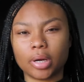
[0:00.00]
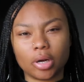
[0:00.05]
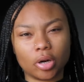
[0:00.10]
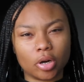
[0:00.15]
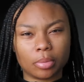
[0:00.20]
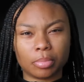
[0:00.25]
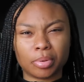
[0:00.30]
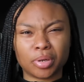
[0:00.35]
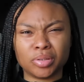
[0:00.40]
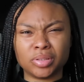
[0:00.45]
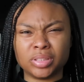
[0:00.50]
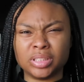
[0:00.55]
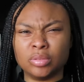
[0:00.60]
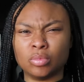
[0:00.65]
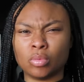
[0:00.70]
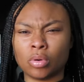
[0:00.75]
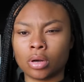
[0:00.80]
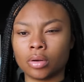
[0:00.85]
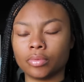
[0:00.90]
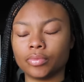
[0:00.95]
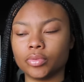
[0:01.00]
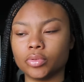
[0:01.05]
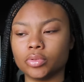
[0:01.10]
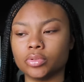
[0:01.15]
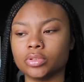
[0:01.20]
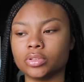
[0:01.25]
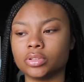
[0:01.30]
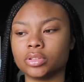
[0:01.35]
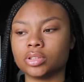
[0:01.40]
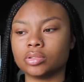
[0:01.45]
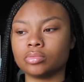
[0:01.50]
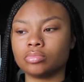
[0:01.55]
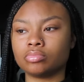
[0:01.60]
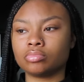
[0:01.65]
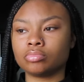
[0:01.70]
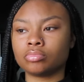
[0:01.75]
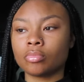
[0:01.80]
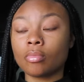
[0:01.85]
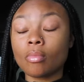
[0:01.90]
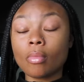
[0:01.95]
or protein waffles,
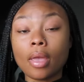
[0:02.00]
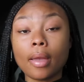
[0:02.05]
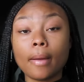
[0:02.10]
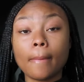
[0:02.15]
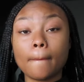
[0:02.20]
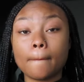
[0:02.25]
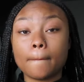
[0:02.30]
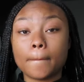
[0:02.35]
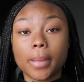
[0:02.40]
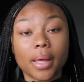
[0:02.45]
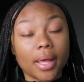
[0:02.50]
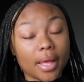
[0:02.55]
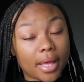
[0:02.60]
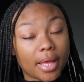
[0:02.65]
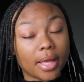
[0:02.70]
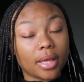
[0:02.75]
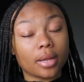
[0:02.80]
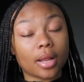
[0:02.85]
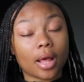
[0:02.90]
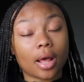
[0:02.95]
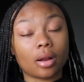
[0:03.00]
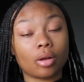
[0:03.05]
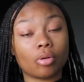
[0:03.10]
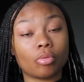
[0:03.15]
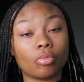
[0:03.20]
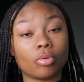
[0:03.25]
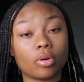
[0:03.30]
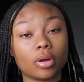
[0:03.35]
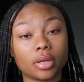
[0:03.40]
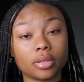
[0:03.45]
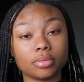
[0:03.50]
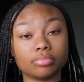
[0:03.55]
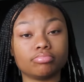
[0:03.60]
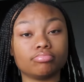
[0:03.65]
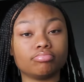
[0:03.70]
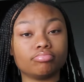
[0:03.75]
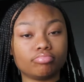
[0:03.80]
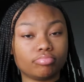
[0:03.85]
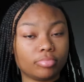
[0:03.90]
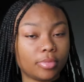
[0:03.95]
but I don't want
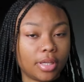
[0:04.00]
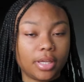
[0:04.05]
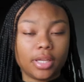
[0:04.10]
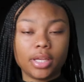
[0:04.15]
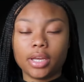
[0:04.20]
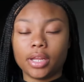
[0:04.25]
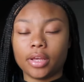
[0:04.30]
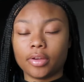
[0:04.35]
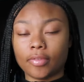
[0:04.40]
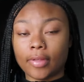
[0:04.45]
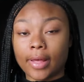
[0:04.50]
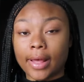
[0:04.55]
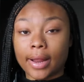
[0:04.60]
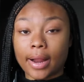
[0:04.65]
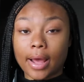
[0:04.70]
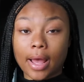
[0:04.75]
any of that.